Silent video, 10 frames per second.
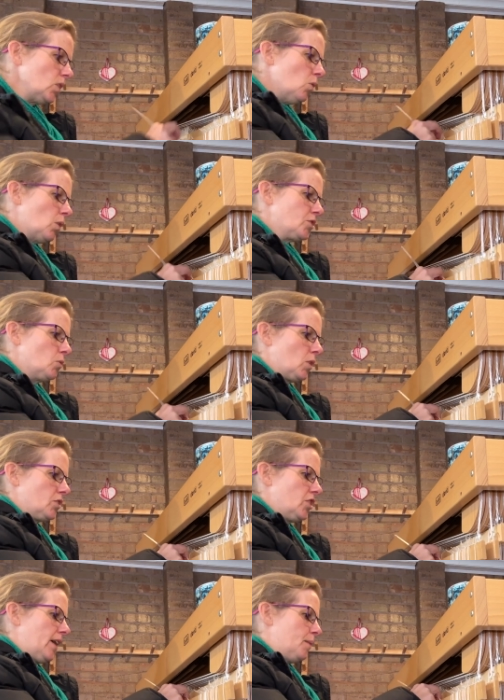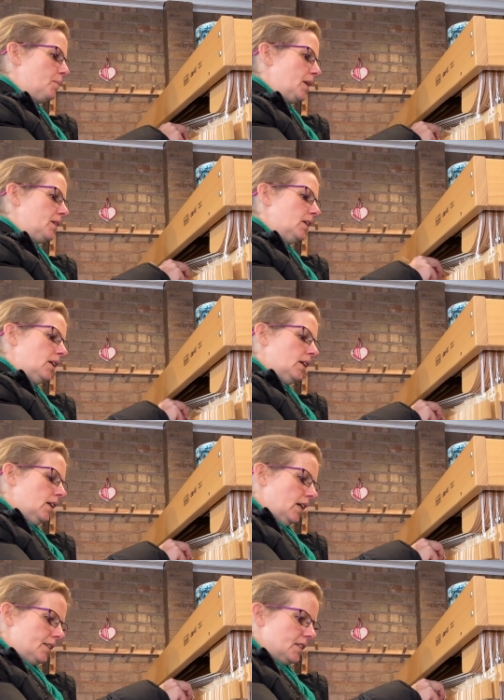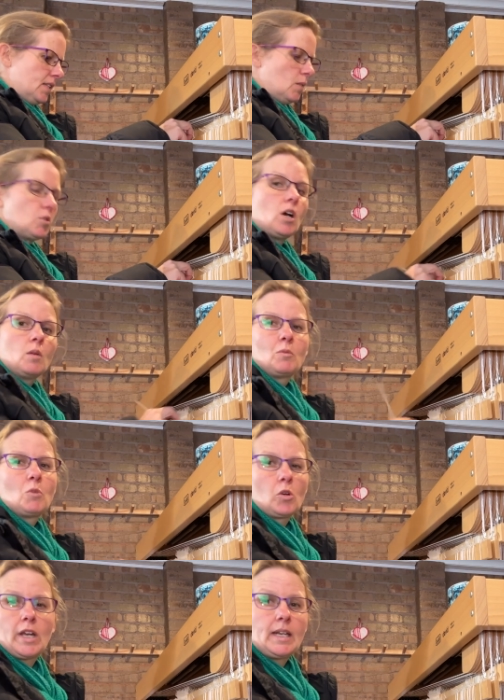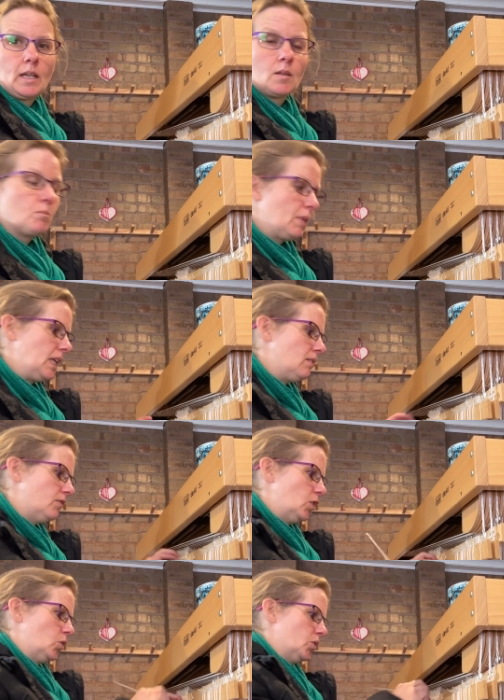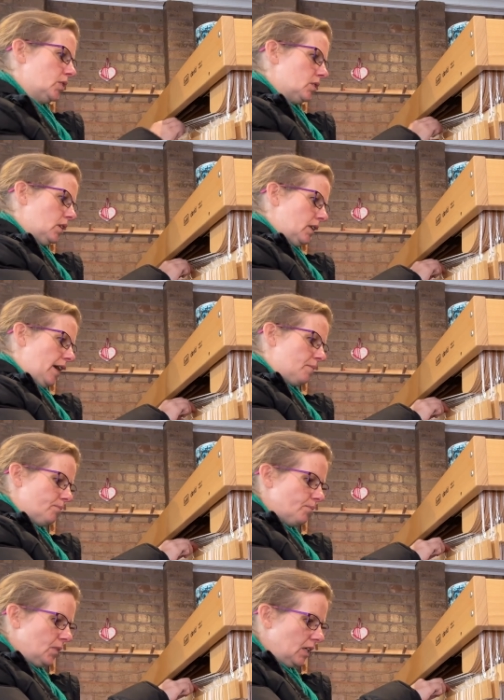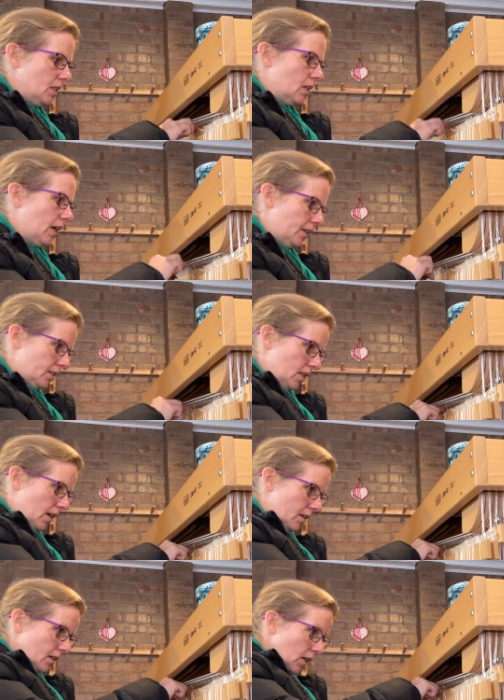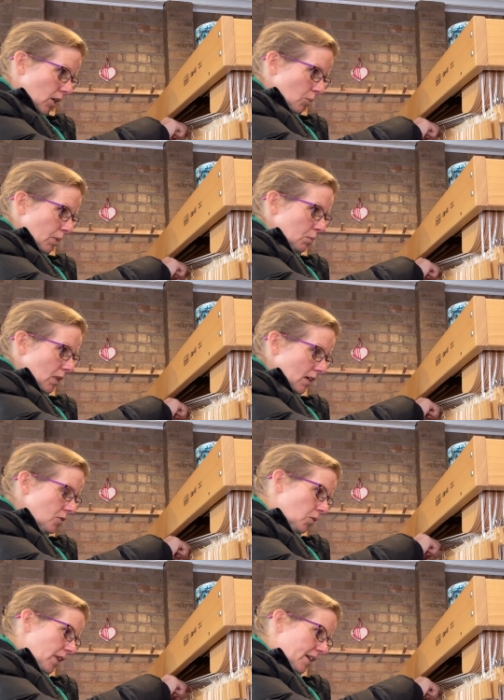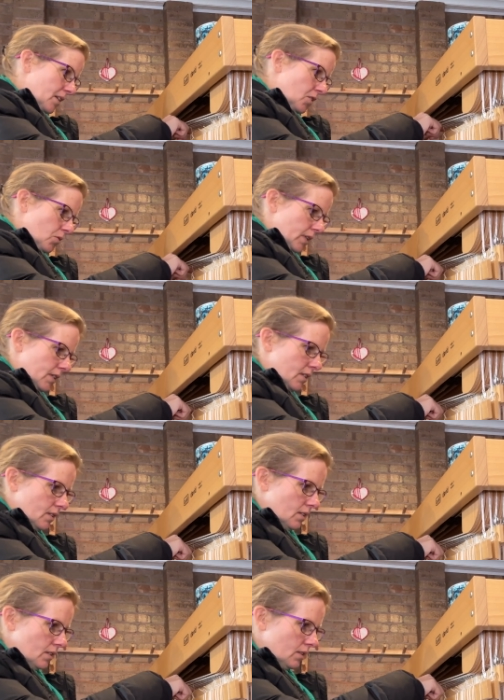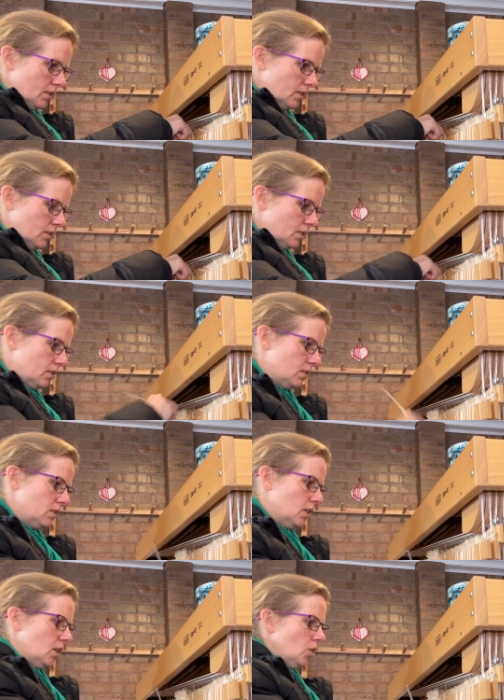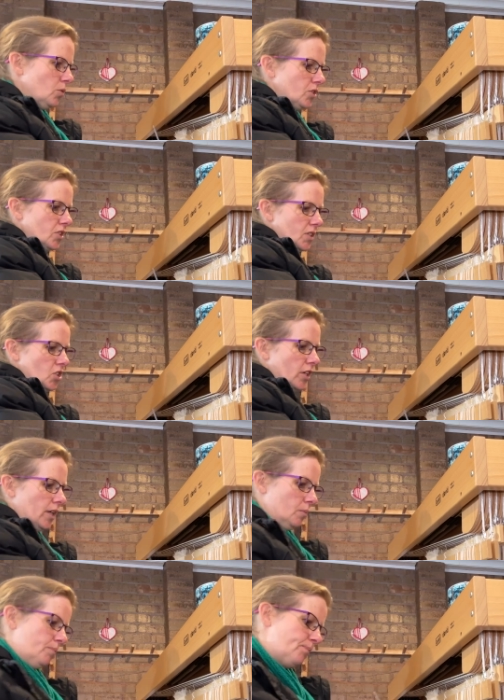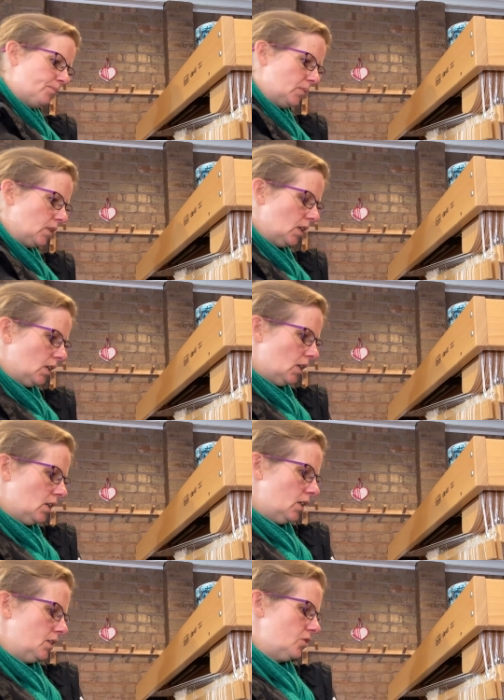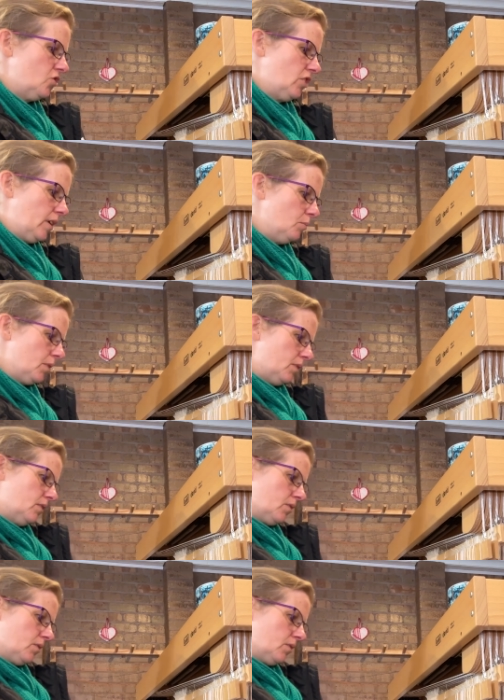want to watch that. But at the same time I'm not getting many views, and that indicates that people aren't all that interested, which is a shame. It's a shame, but